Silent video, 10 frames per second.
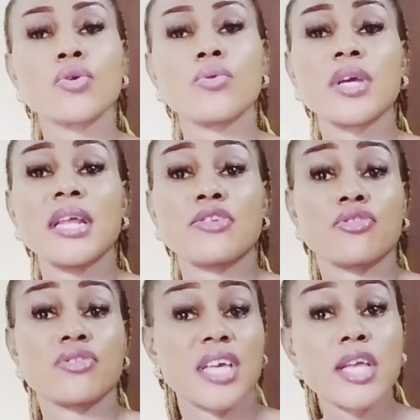So looking
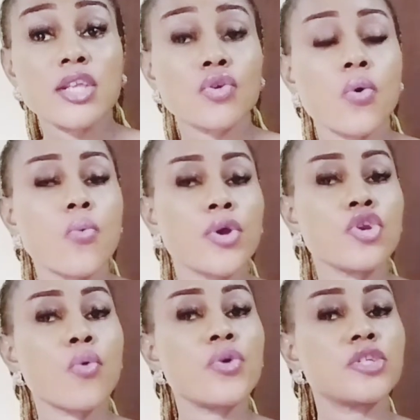at your skin tone,
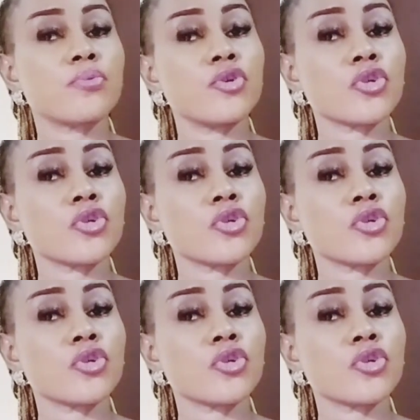we know which